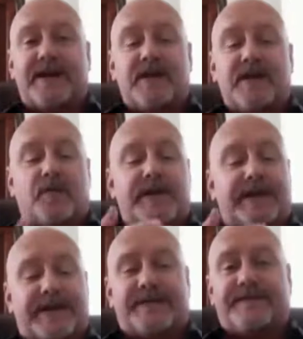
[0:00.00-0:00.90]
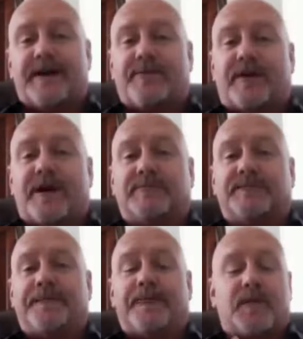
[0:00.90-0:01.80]
that. We identify a
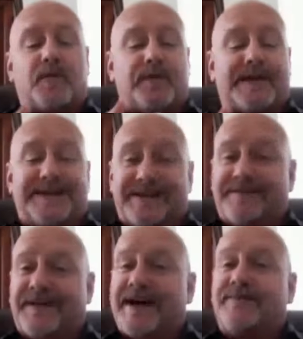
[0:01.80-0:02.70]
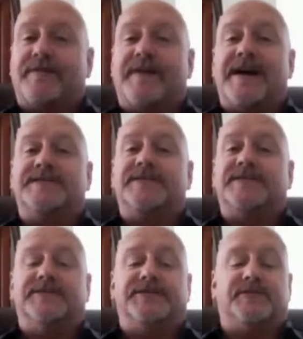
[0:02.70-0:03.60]
problem, we identify and provide a
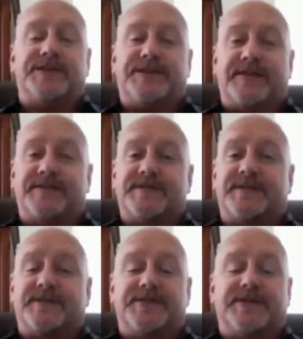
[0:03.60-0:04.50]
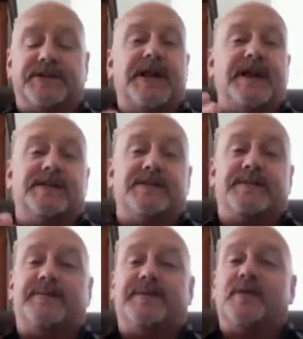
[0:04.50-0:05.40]
solution, we share the solution, and
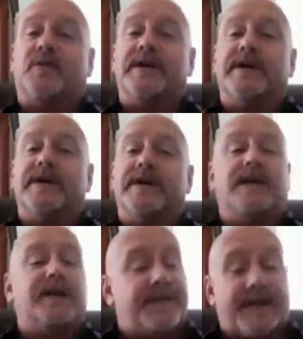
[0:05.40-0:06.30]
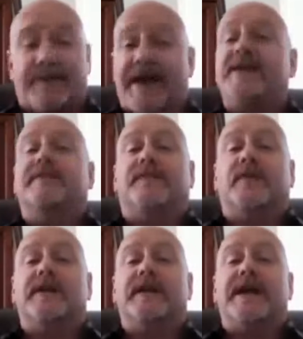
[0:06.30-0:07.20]
the people that want it, they pay you
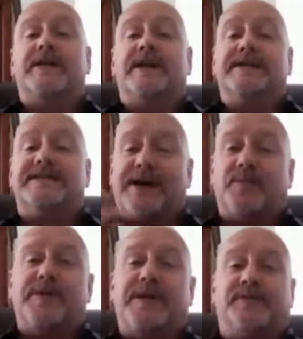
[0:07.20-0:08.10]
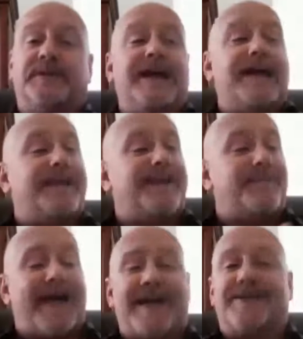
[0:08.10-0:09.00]
for it. and you get to help people and
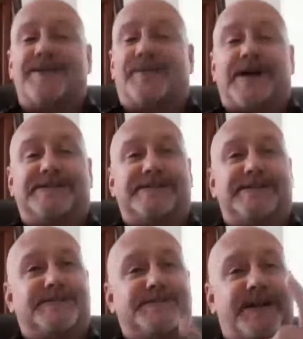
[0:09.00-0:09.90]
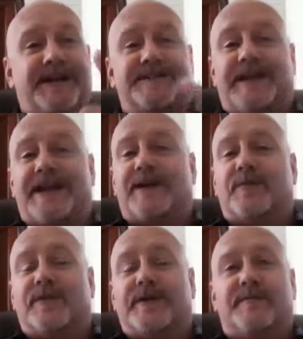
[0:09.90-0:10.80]
get paid in the process. So Chase,
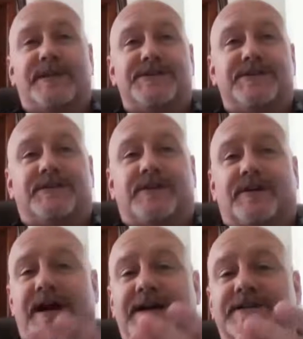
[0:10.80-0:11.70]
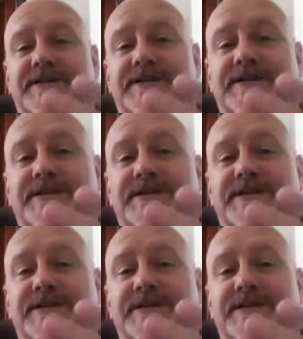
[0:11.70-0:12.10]
again, I want to commend you and congratulate